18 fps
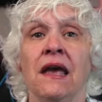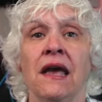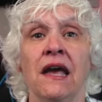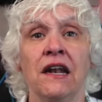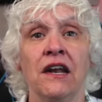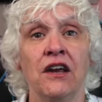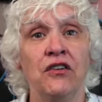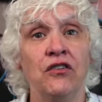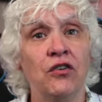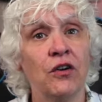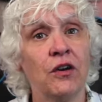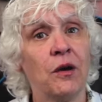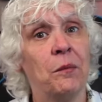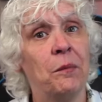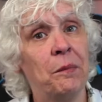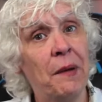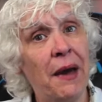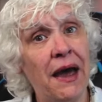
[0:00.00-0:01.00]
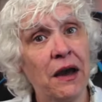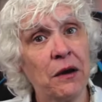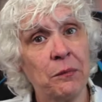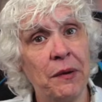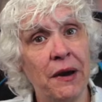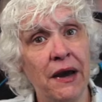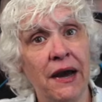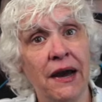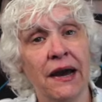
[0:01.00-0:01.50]
and I took a
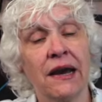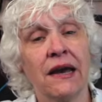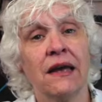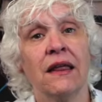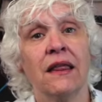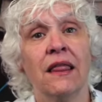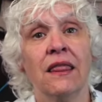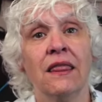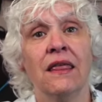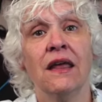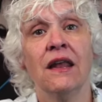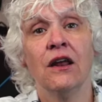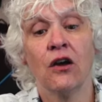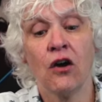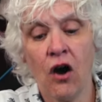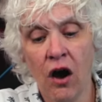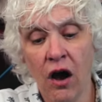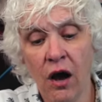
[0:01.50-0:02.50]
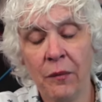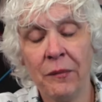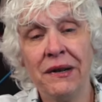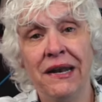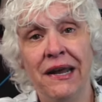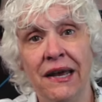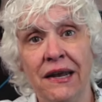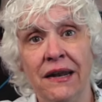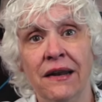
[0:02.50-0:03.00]
backpack that
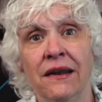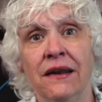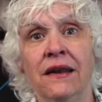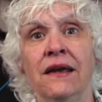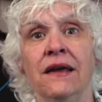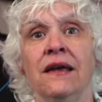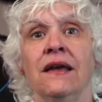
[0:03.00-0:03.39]
accommodated